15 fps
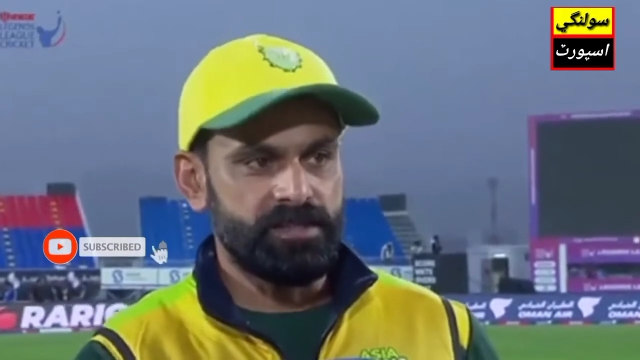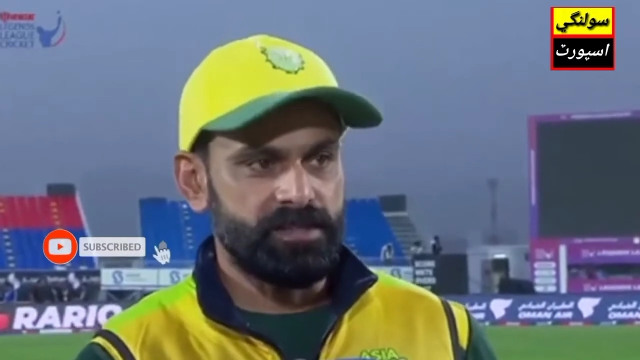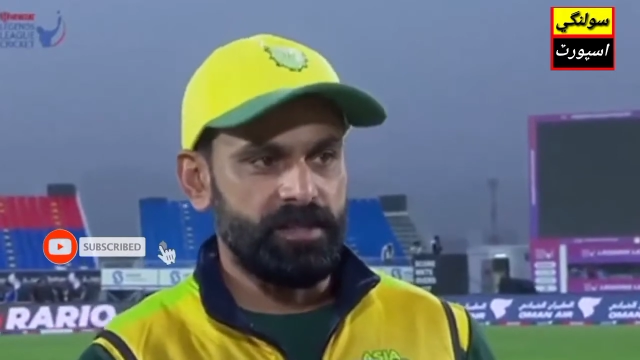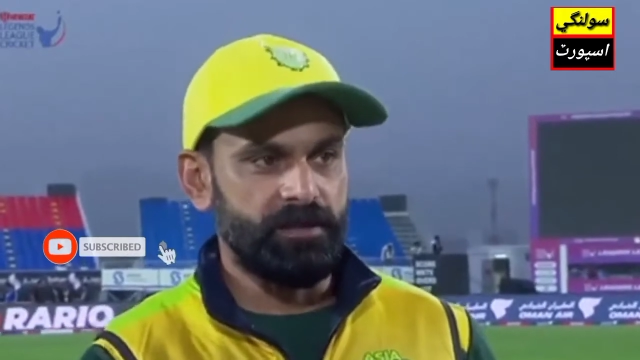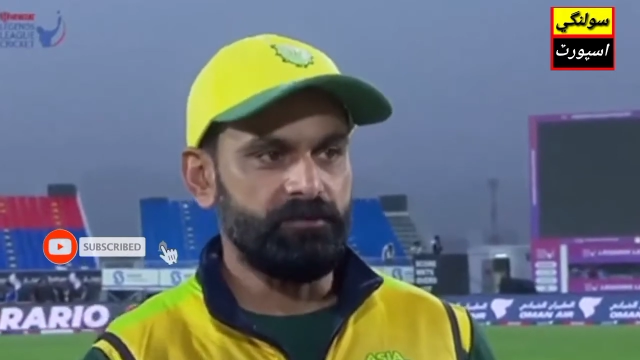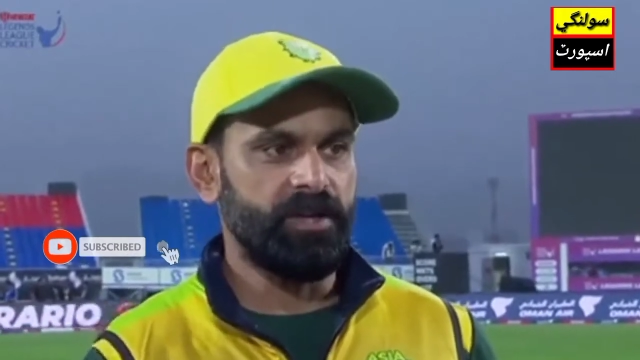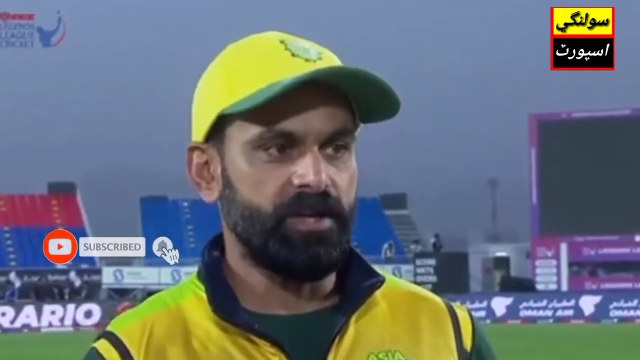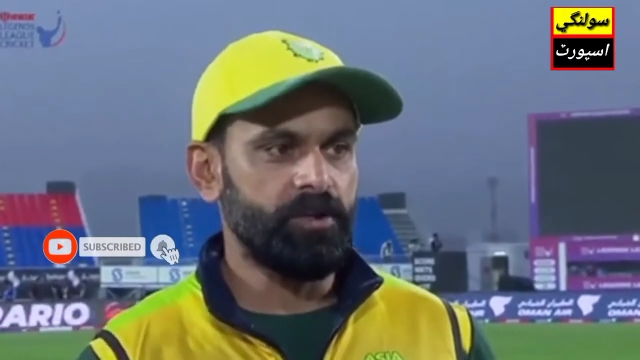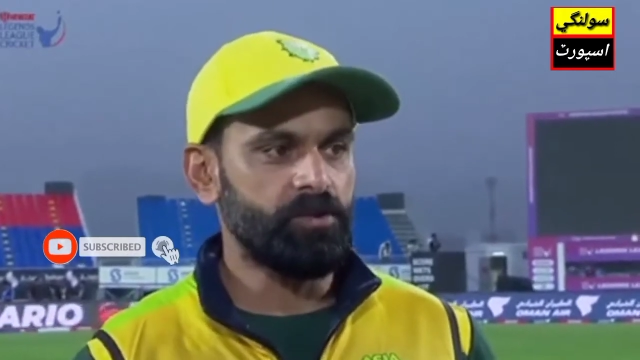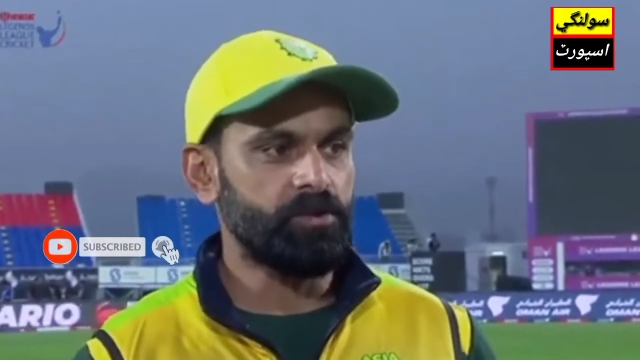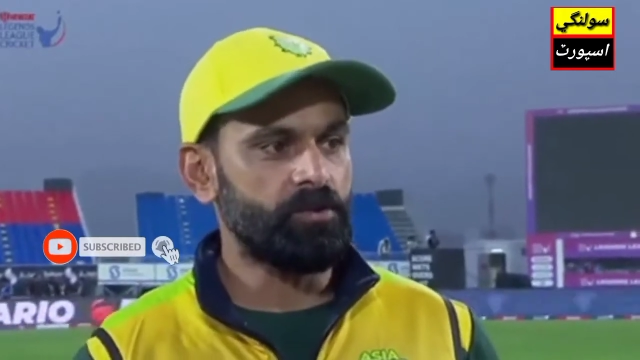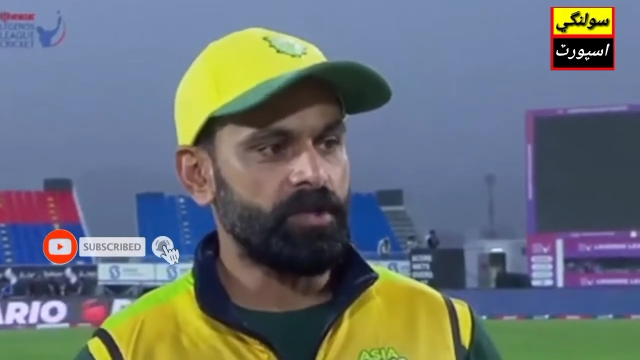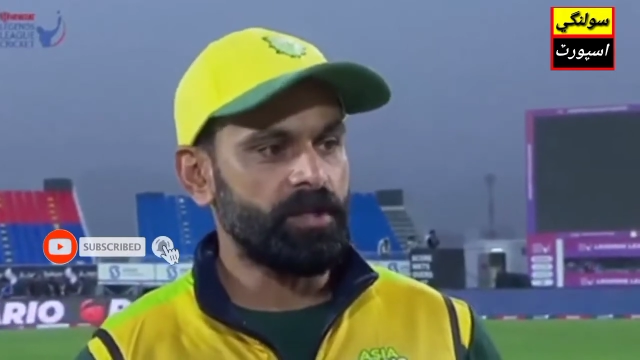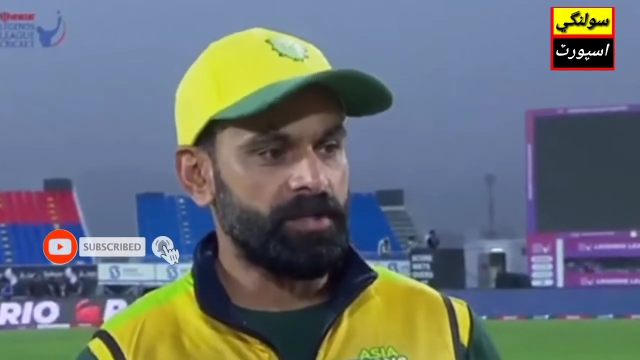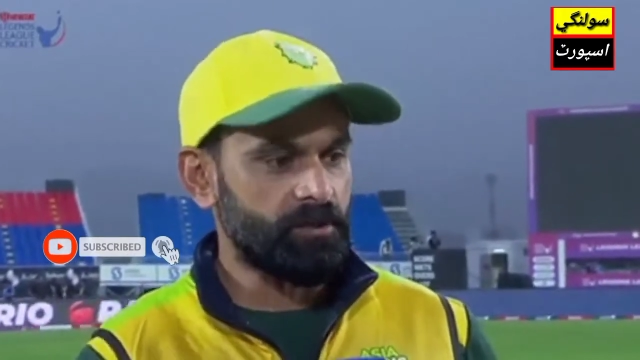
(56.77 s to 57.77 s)
venue.
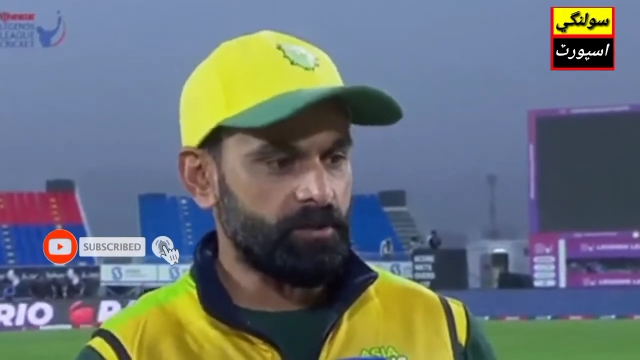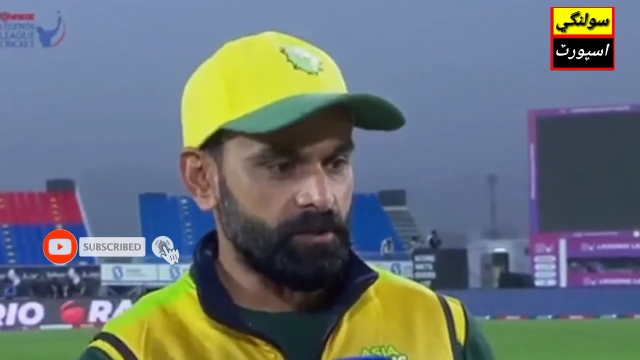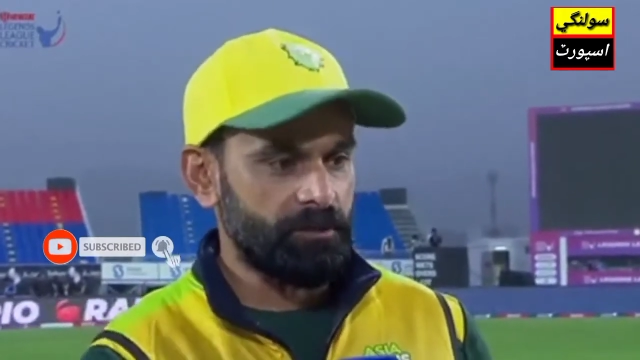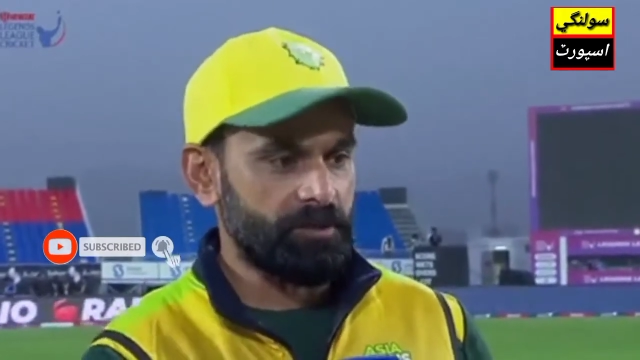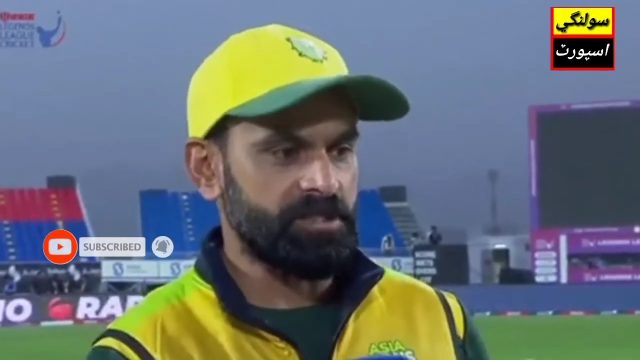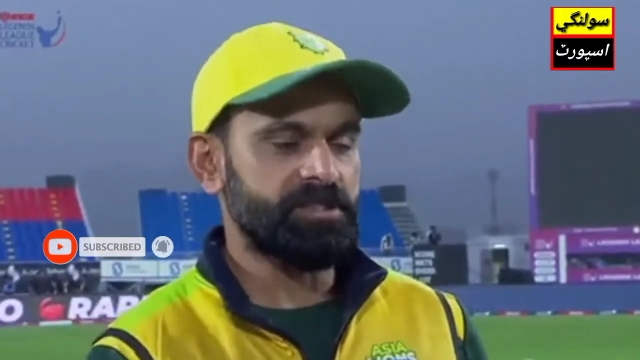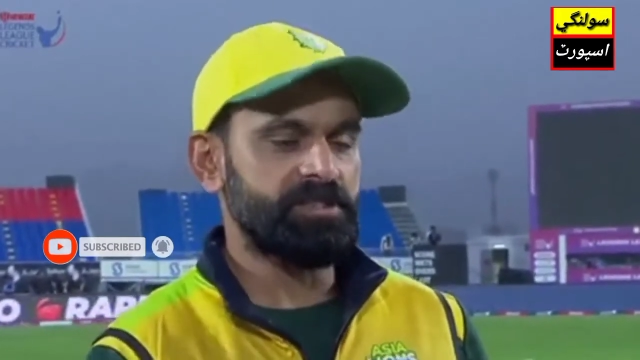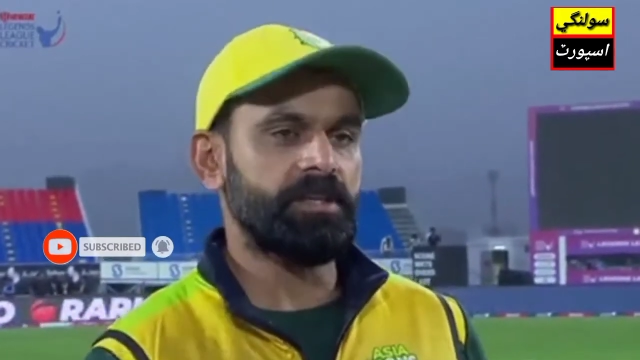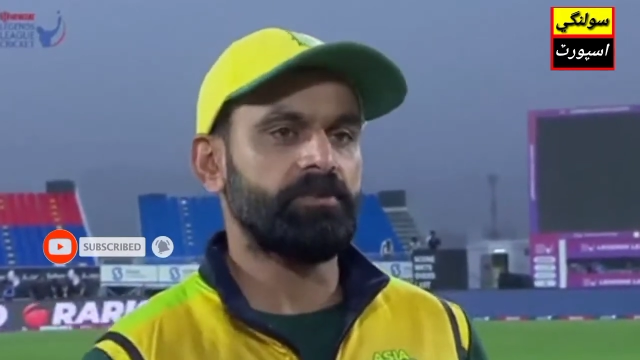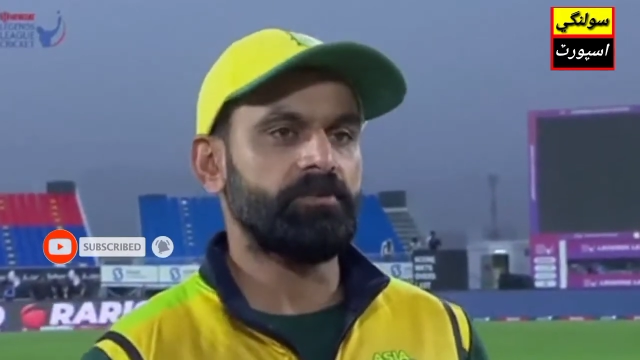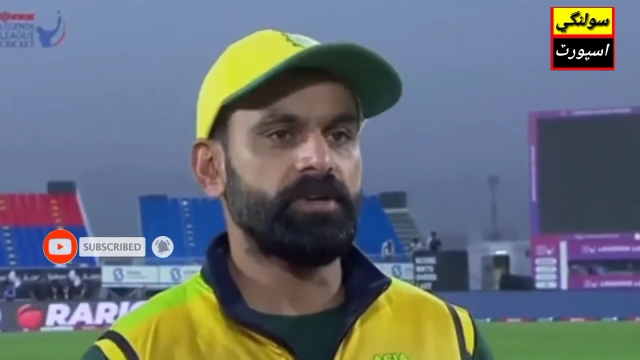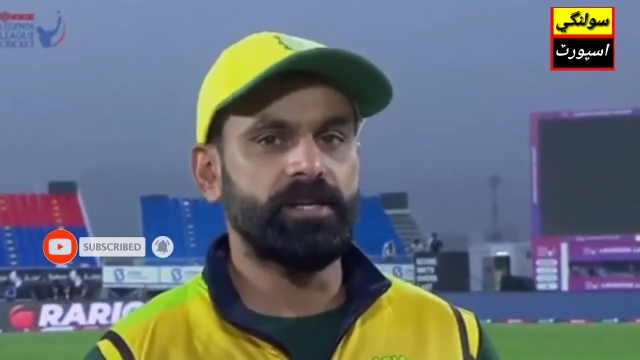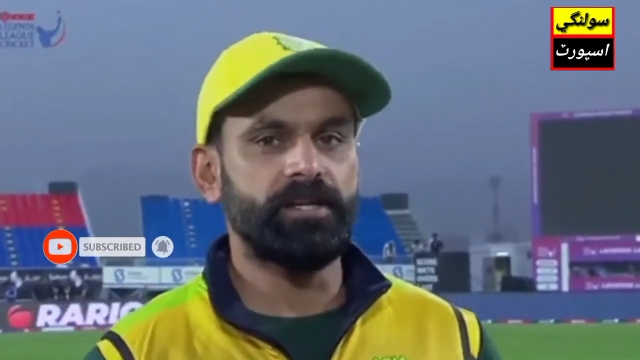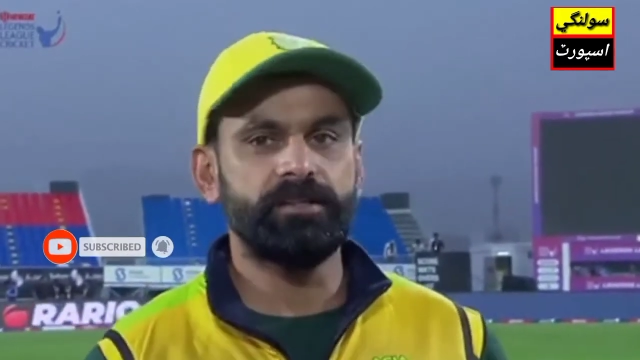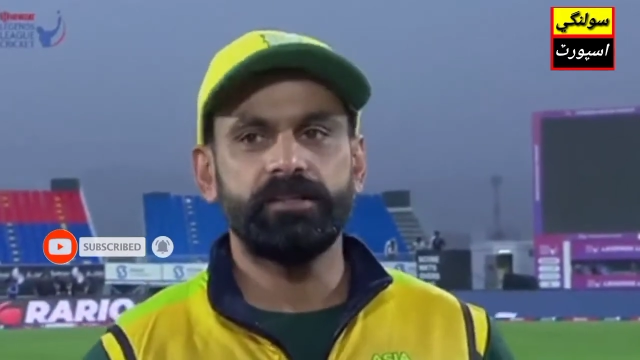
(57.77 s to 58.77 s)
Like, you know, the pitches are great.